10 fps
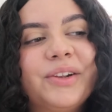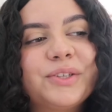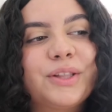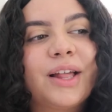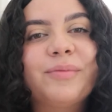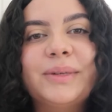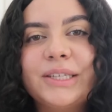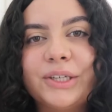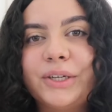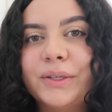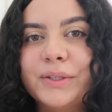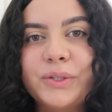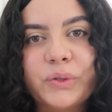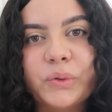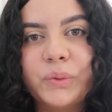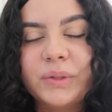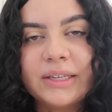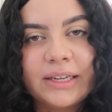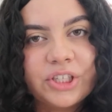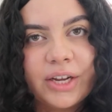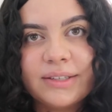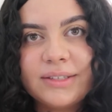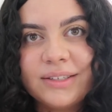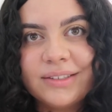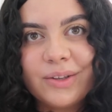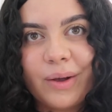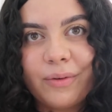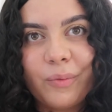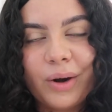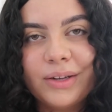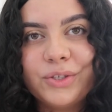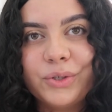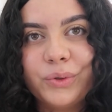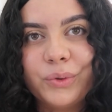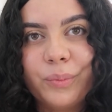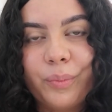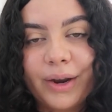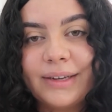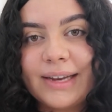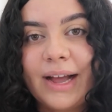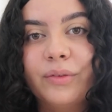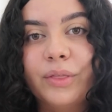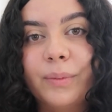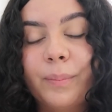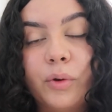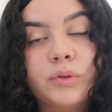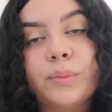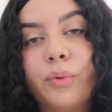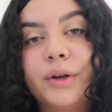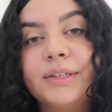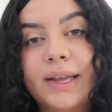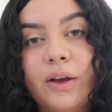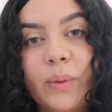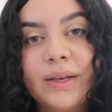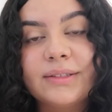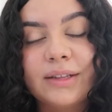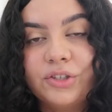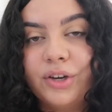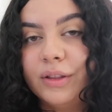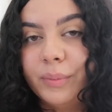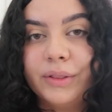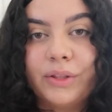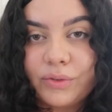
there's a lot of material to digest, so I wanted to break down the most important takeaways and share them with you